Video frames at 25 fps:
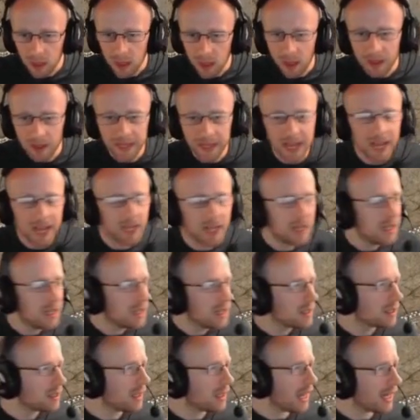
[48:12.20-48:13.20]
Okay,
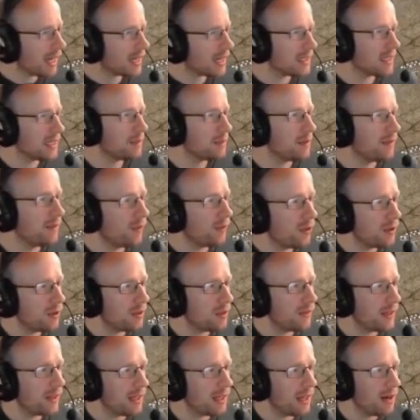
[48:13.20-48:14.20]
so like I said before in
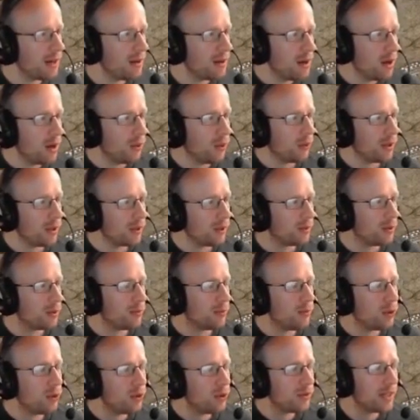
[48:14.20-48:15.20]
the video, we were
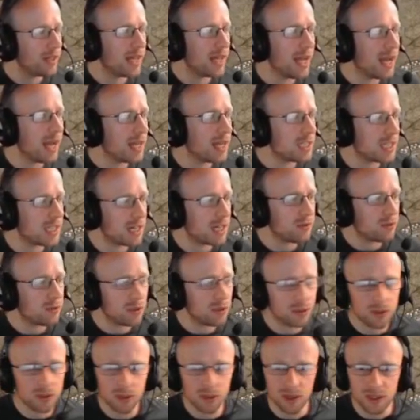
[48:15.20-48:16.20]
moving our general
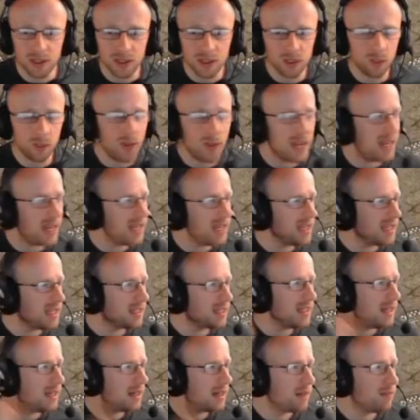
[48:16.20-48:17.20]
across to where he's
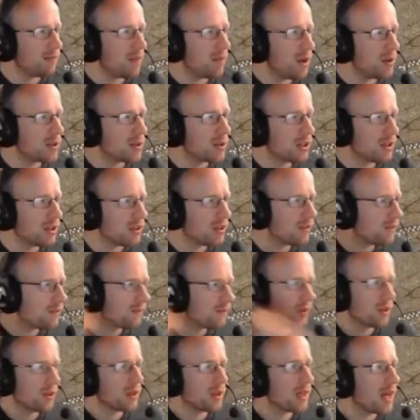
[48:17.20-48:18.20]
needed most, on the
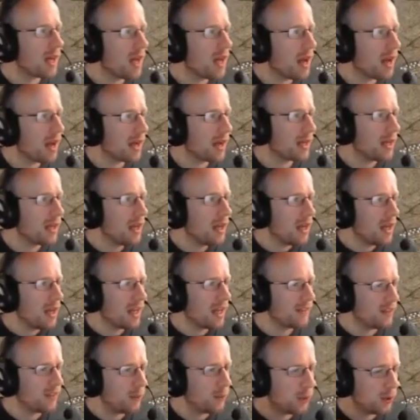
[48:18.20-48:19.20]
front line.
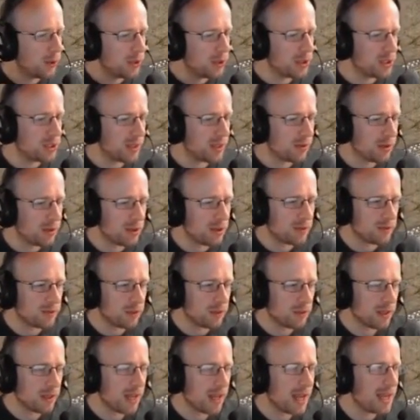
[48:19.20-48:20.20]
If you put your general on the
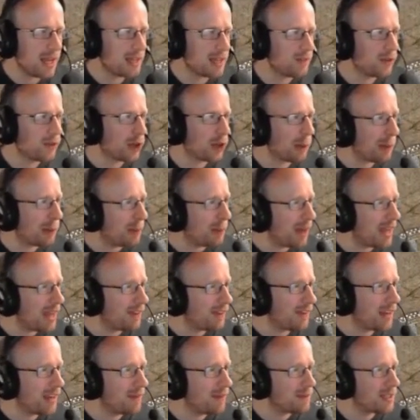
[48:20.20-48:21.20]
front line, you've got to prepare
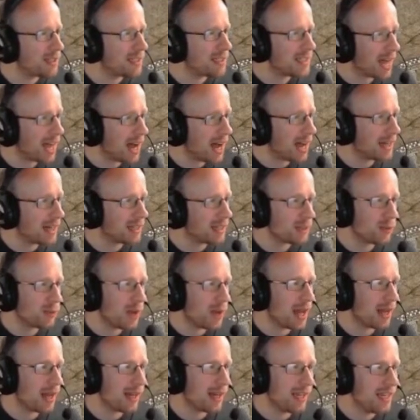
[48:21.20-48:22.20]
for him to die as
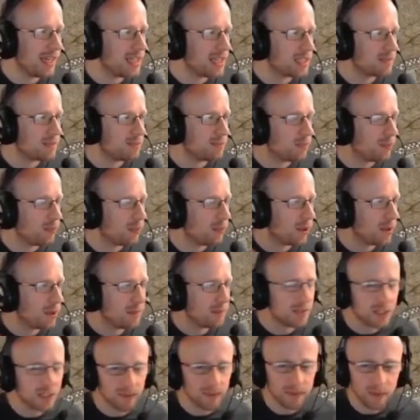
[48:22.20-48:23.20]
well. He is put
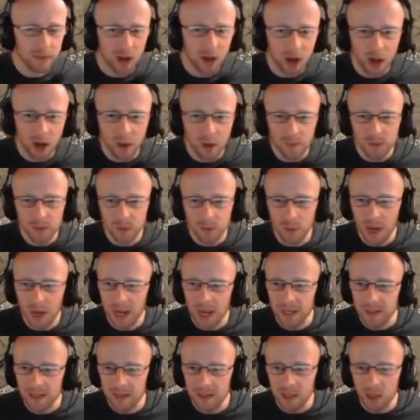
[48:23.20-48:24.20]
himself in harm's
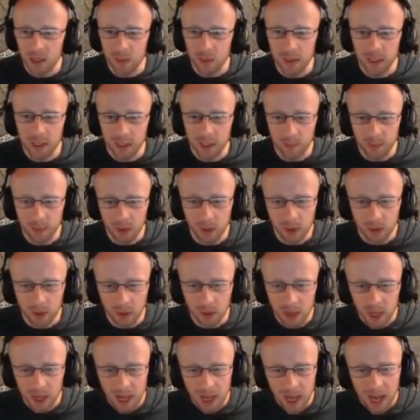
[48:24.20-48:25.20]
way. So we're going to pour
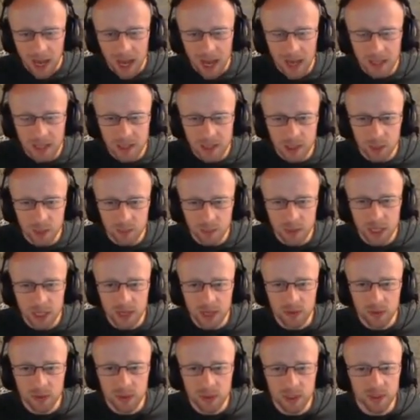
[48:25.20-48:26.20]
our
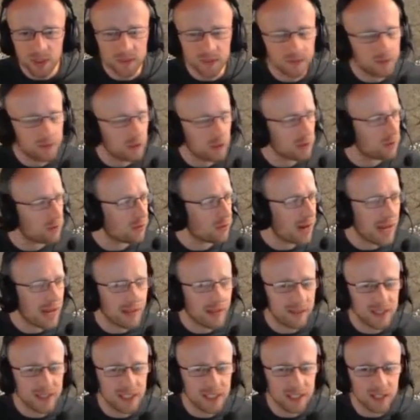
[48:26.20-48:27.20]
sub-general to the front
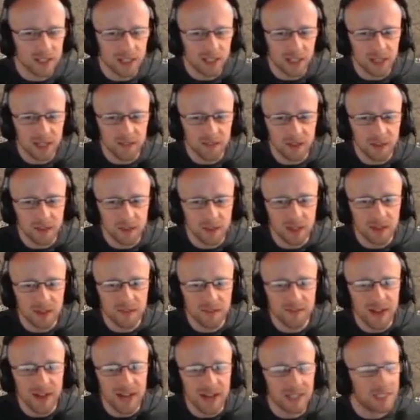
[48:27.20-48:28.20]
rank. This is going to give him an
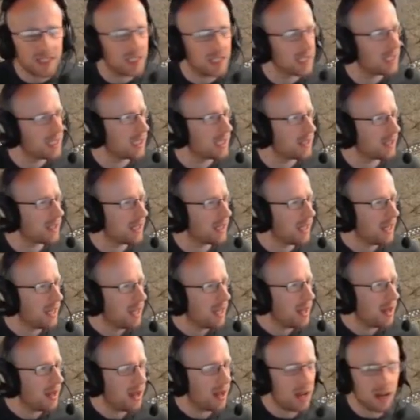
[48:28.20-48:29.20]
advantage in the
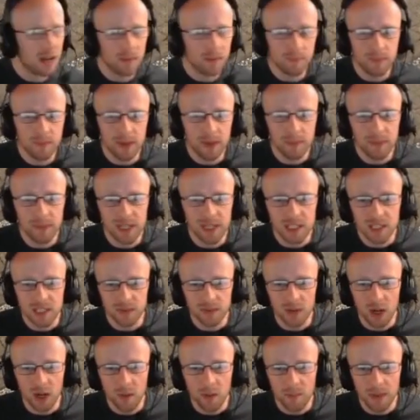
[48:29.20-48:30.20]
uh, midst
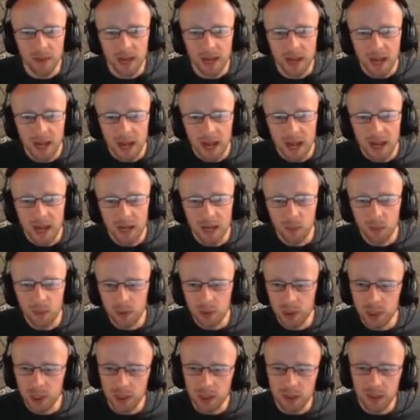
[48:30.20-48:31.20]
of combat. And I will
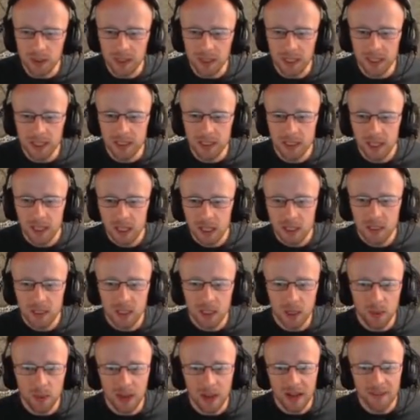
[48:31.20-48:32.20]
show you this.
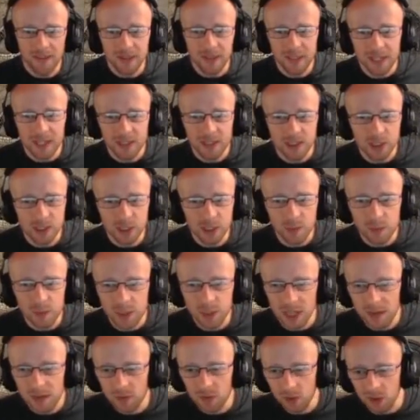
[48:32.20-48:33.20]
So having that
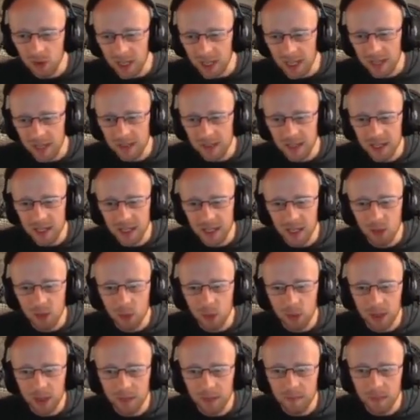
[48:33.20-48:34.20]
sub-general in here
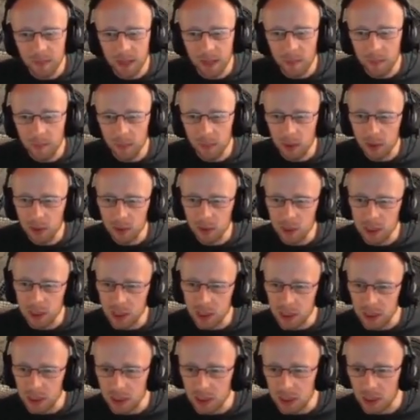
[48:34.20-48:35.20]
will give me a
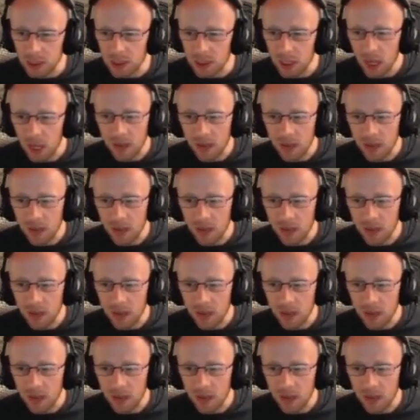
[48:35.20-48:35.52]
plus